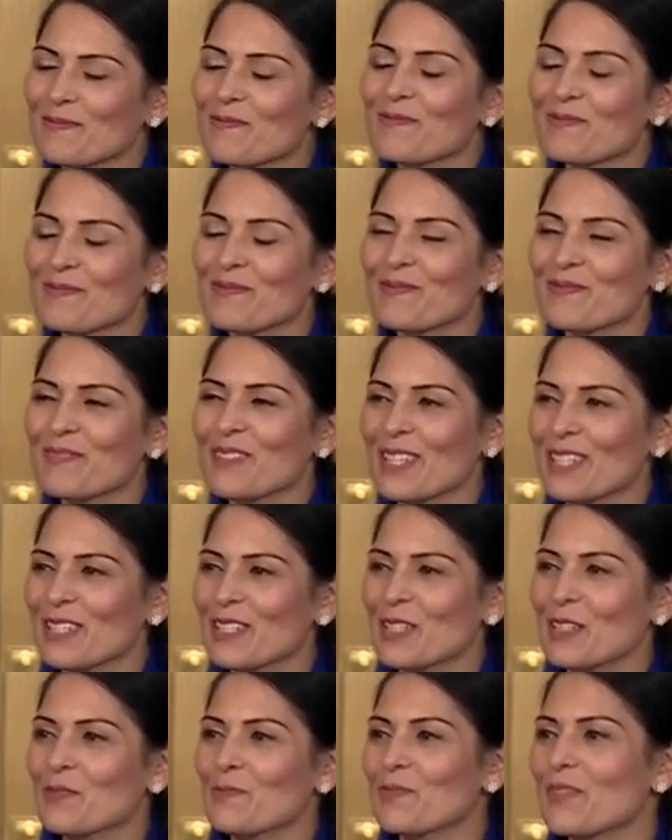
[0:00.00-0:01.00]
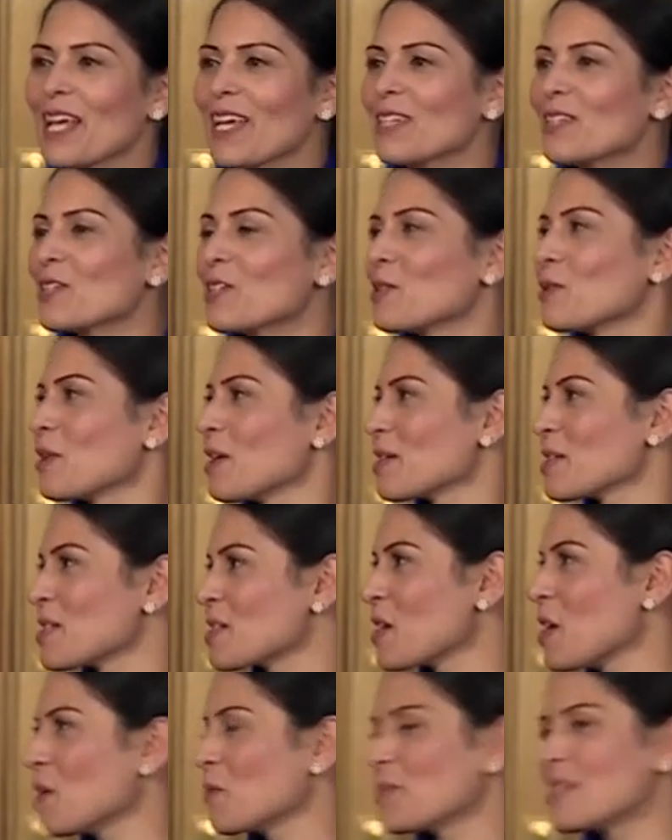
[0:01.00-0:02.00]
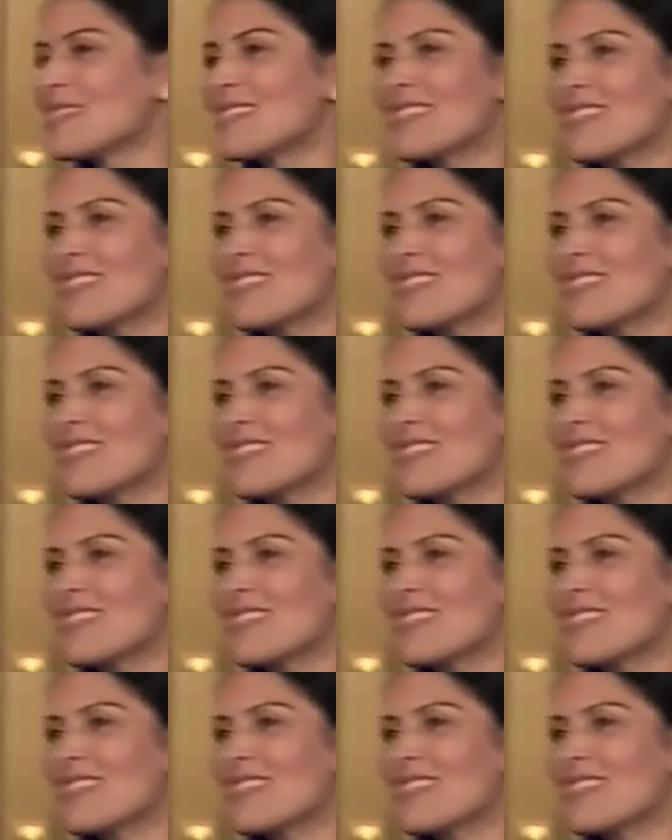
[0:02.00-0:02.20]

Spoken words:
Thank you. Thank you. I'll start with